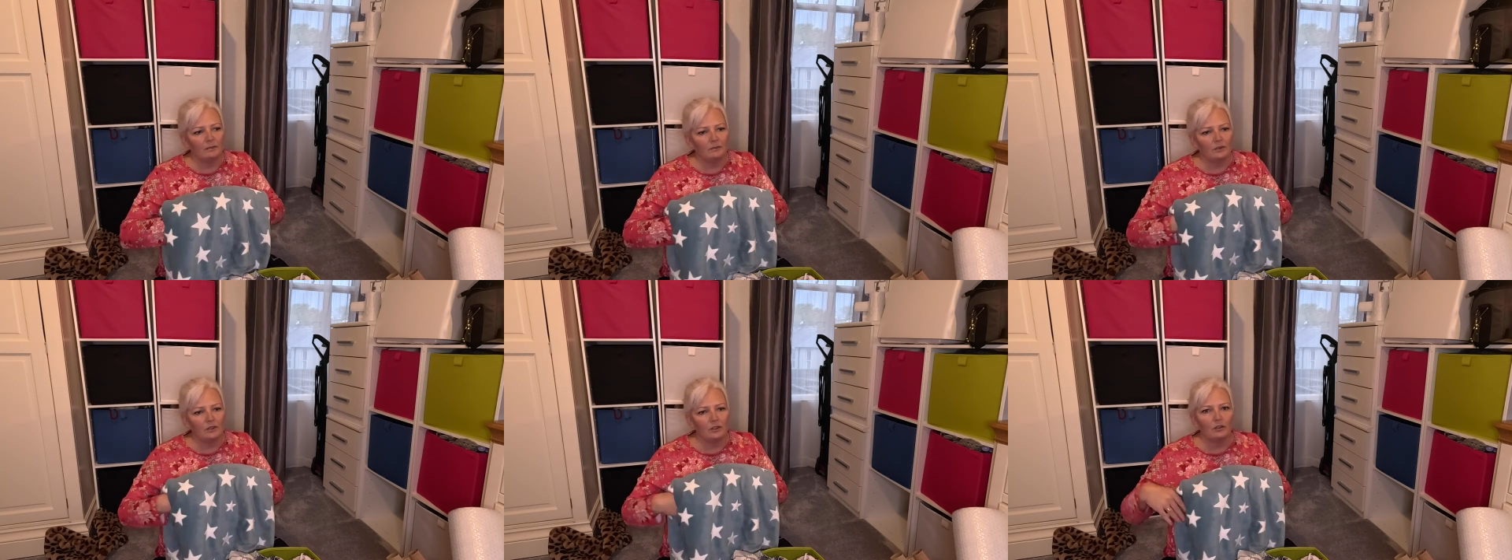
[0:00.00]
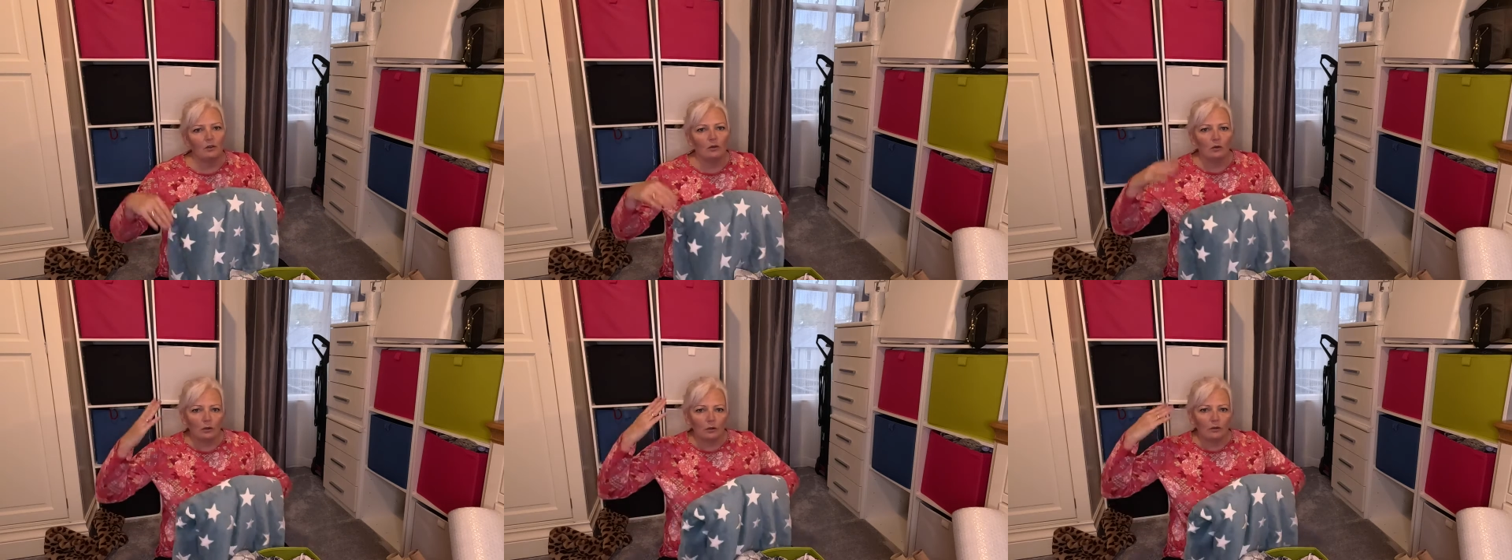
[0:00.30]

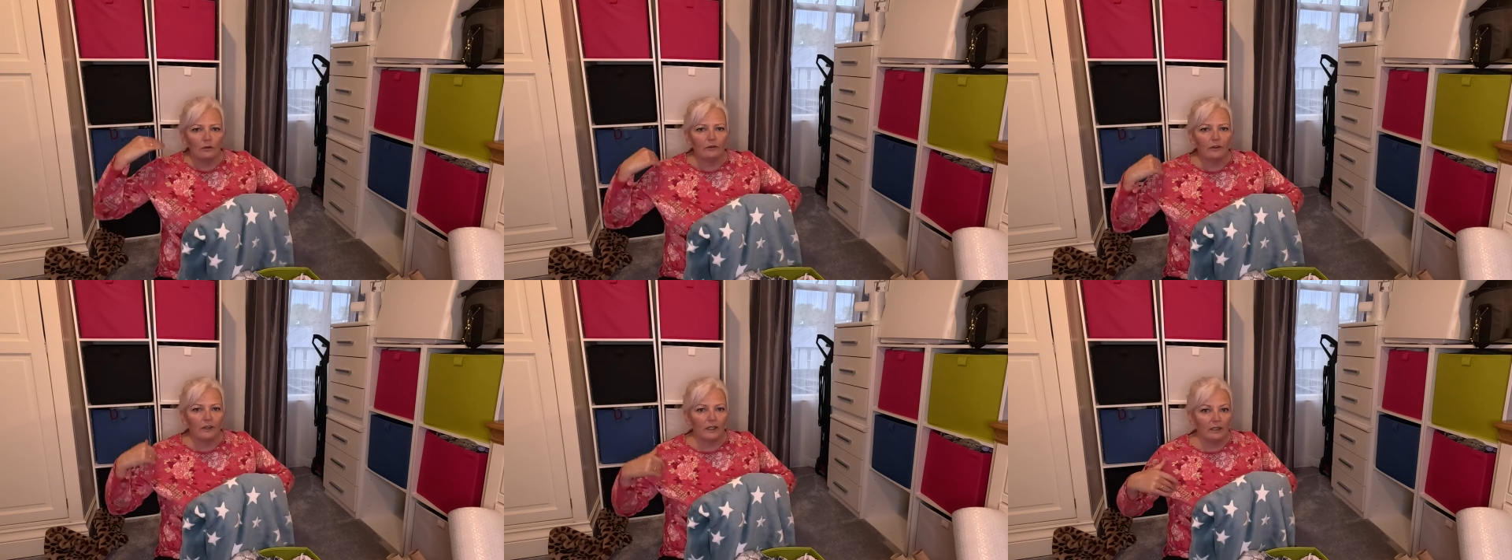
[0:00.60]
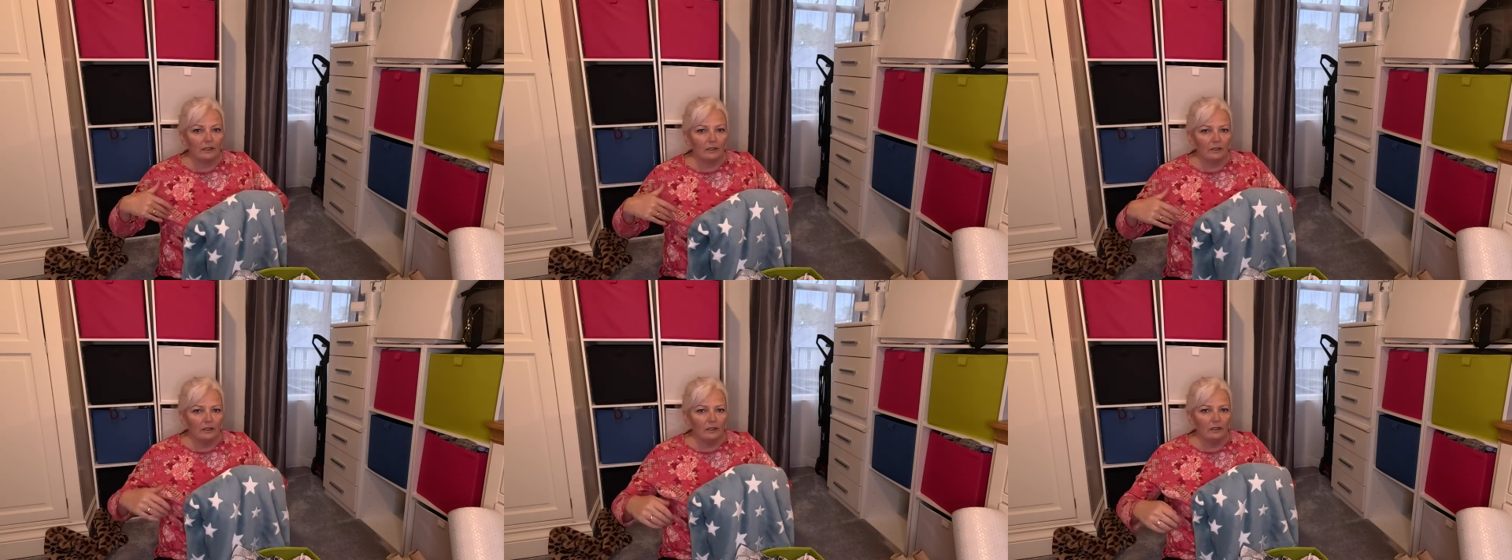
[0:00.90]
snuggle
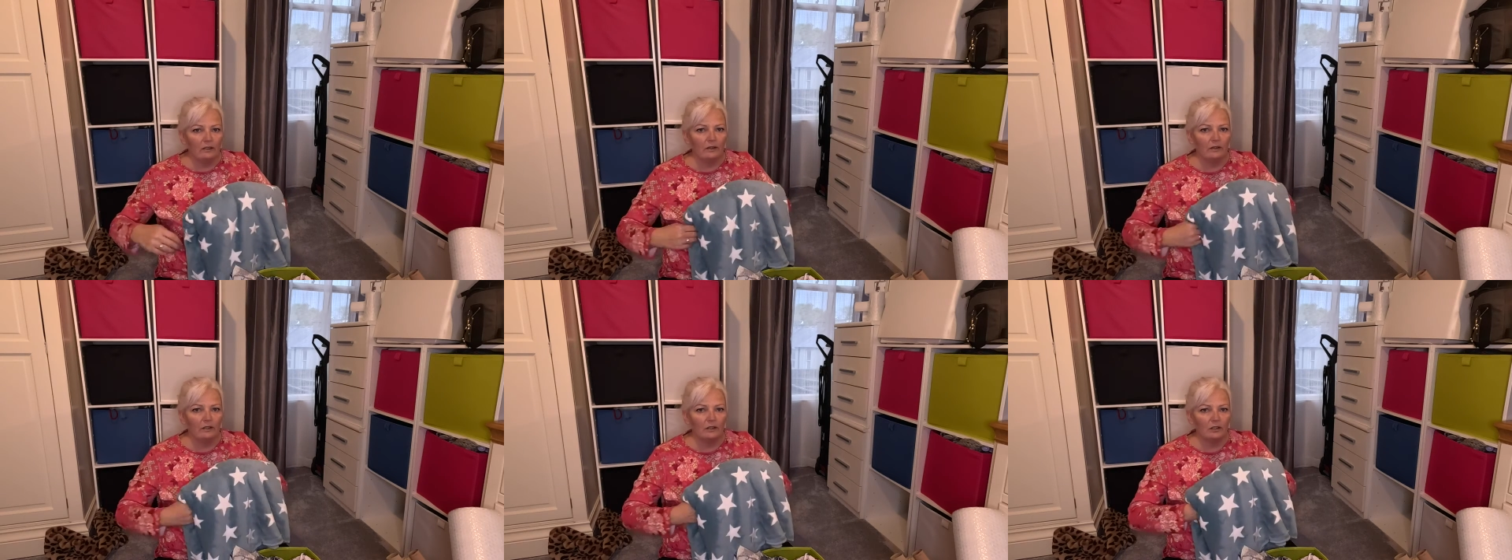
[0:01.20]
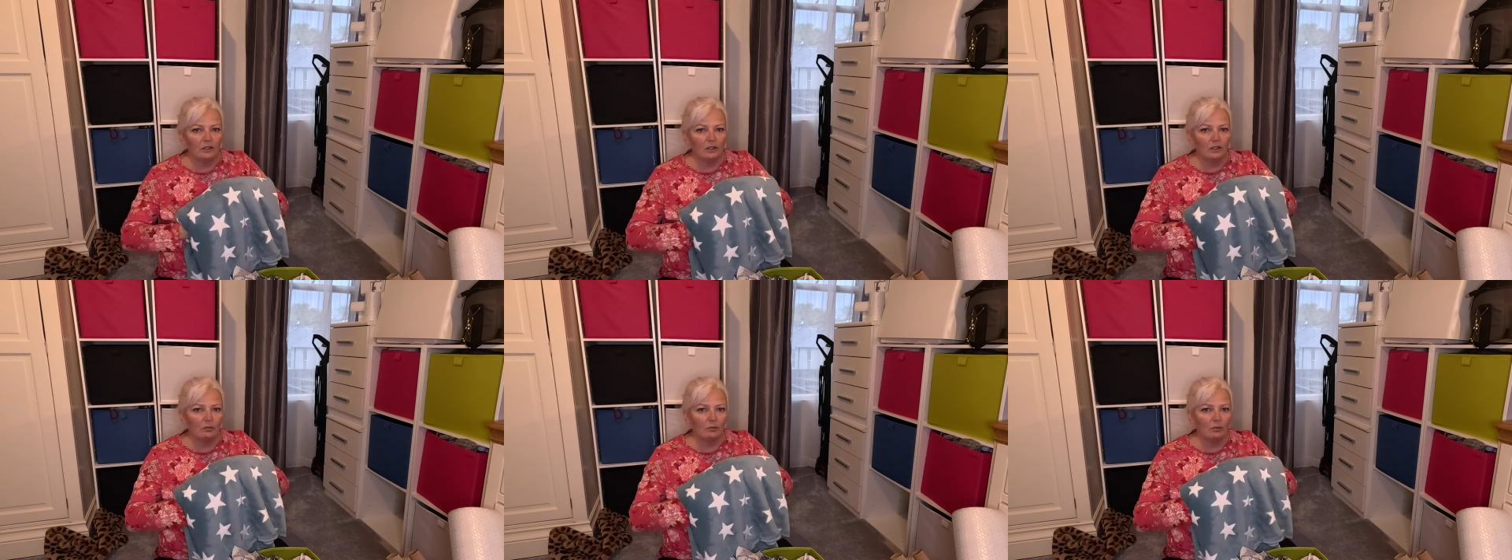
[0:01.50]
thing that
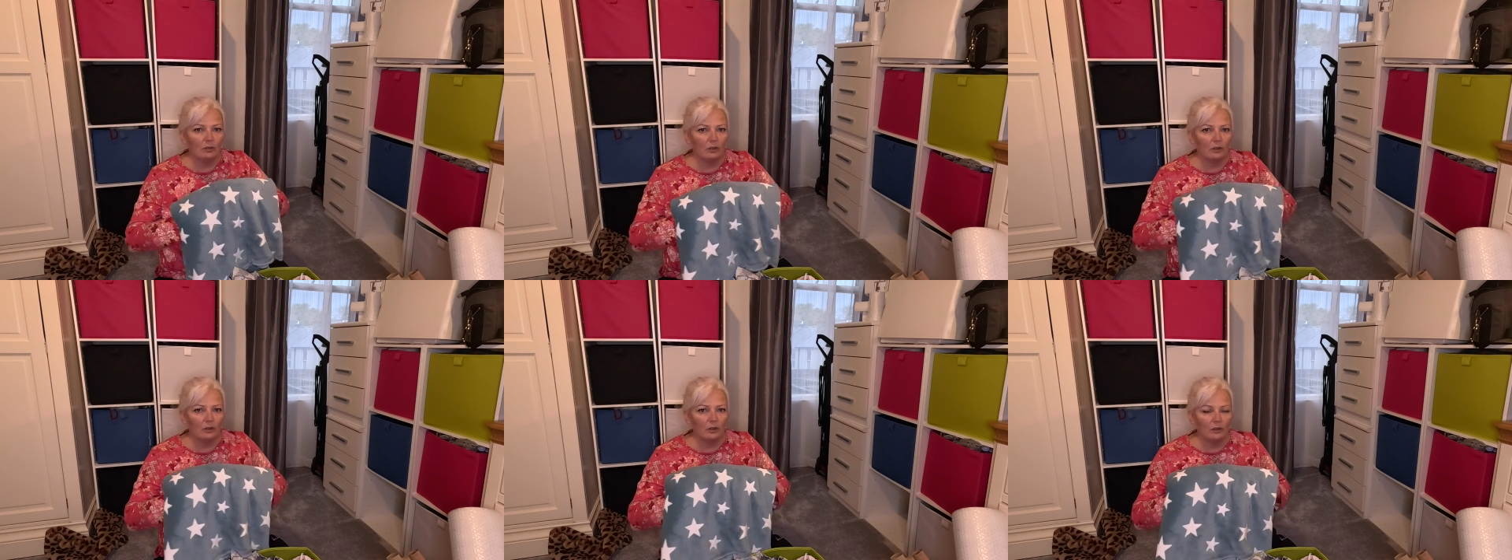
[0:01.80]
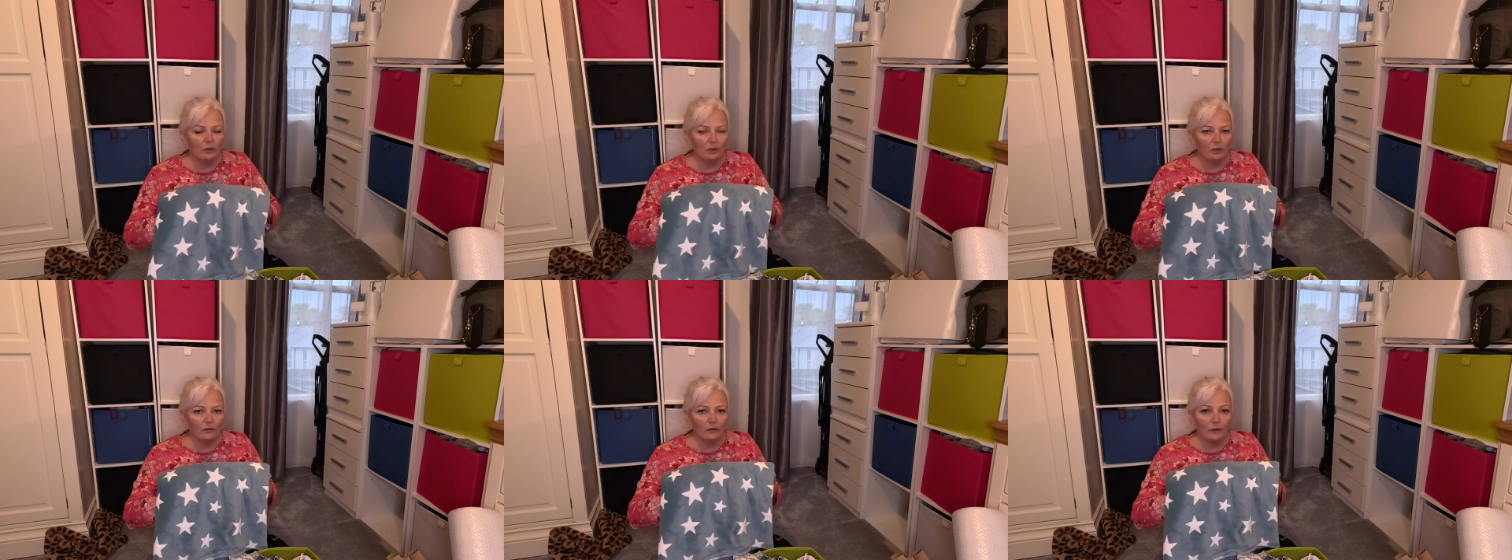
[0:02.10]
she can put
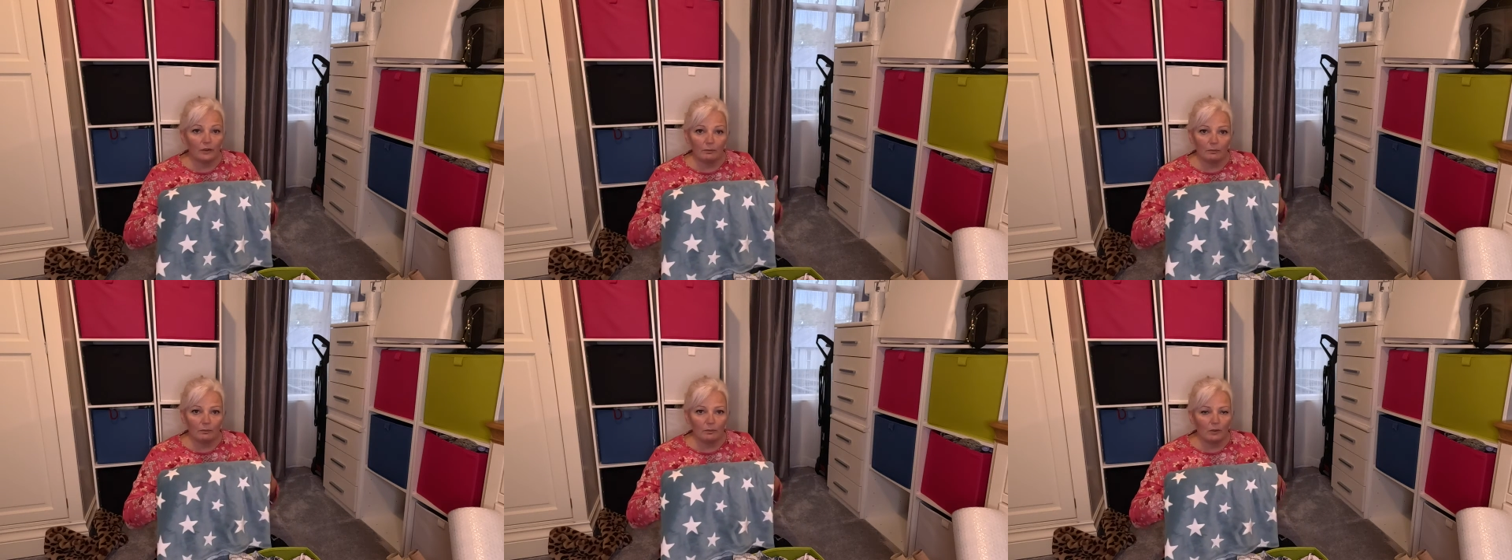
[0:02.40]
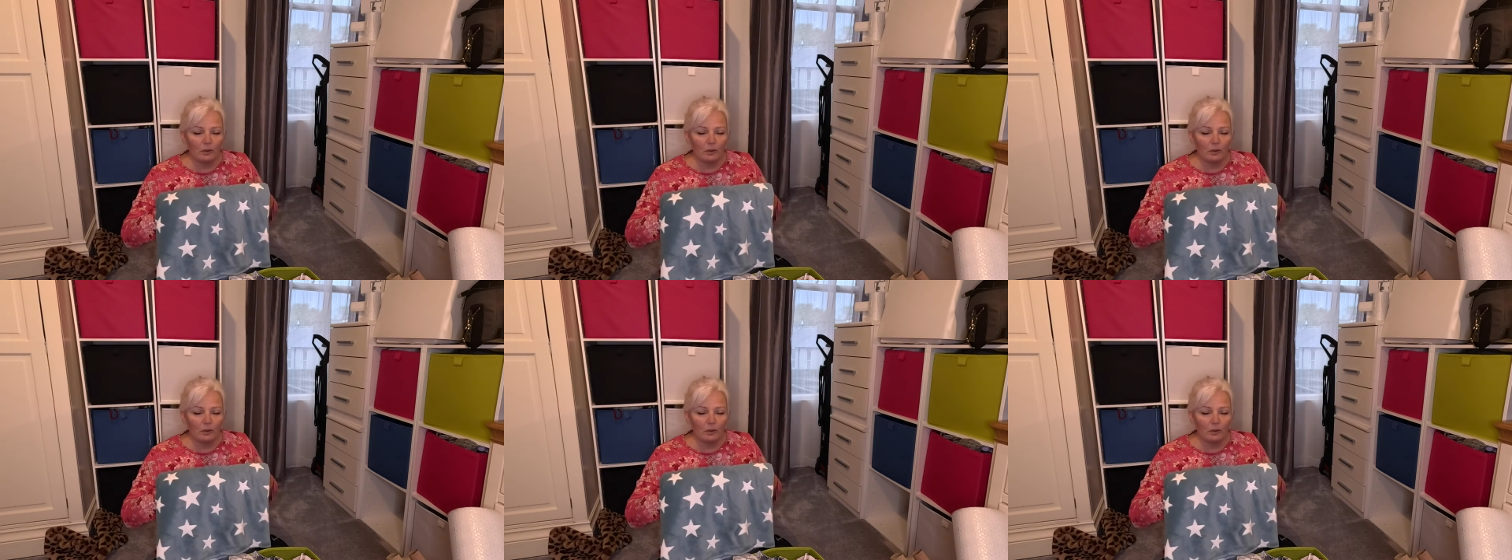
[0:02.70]
over